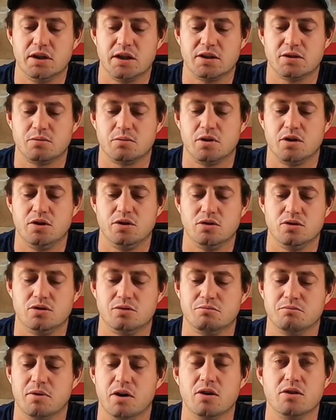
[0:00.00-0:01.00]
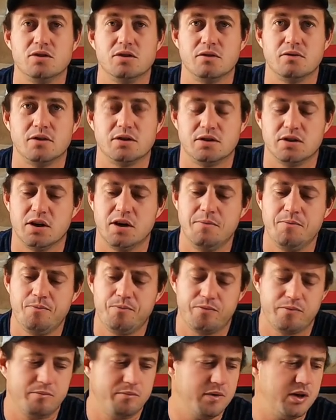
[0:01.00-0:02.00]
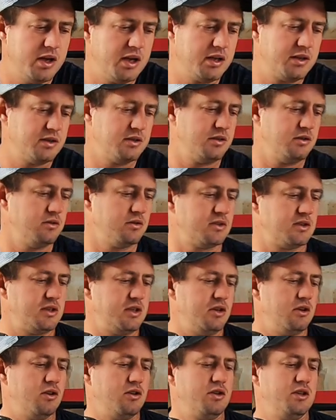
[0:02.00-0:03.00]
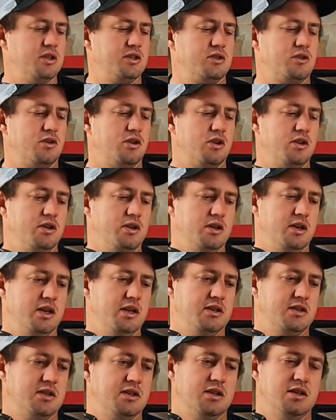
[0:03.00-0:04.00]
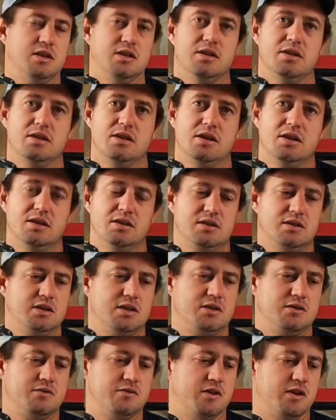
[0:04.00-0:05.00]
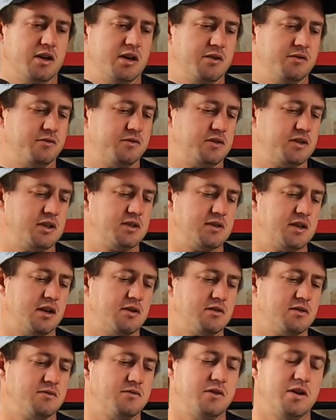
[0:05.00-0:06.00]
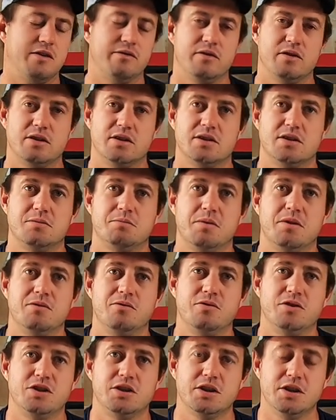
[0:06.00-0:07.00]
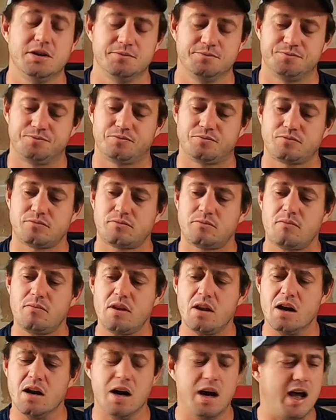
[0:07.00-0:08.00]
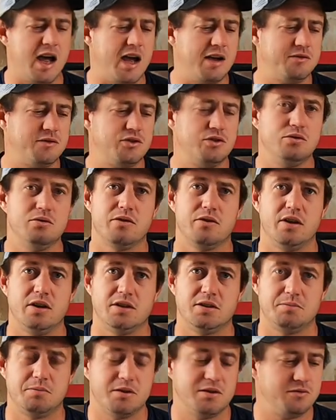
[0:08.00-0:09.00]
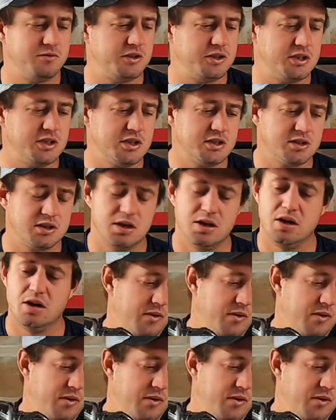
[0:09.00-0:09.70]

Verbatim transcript: That's what I use most of the time. But you'll see on this rod, there's a 6500 6, spin fisher. I have two of these spin fishers.